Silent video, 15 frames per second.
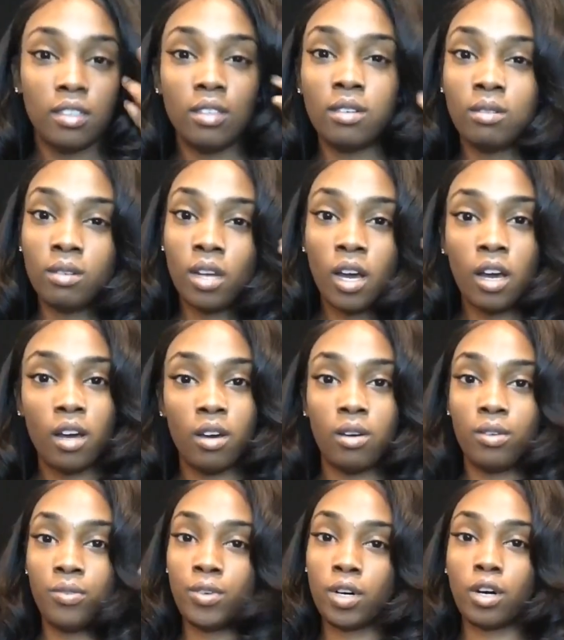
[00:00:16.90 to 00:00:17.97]
you know,
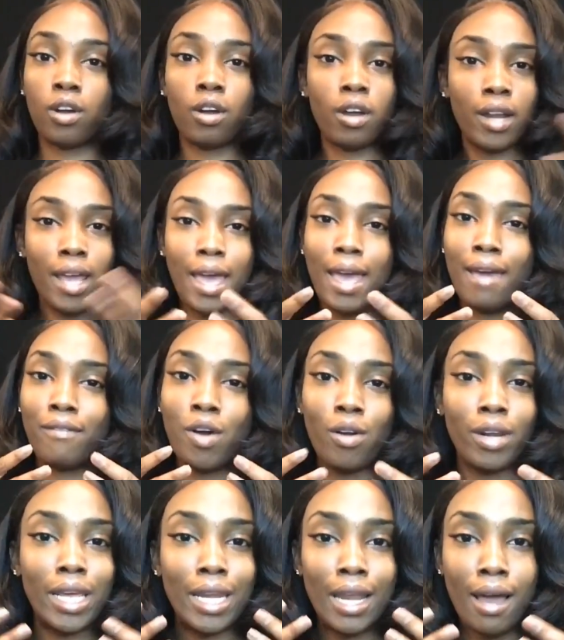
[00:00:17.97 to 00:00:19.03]
for a girl to have only
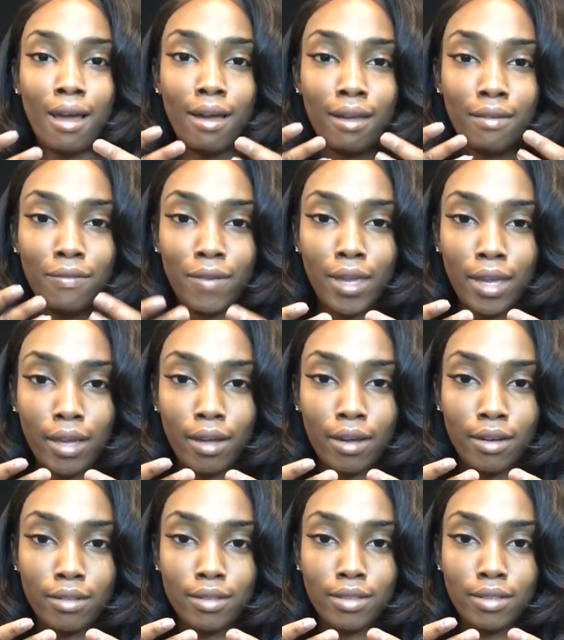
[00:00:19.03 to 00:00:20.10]
9 fingers,
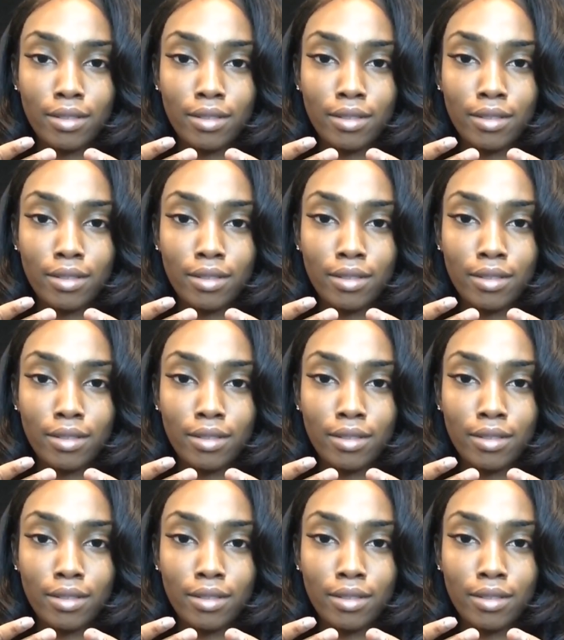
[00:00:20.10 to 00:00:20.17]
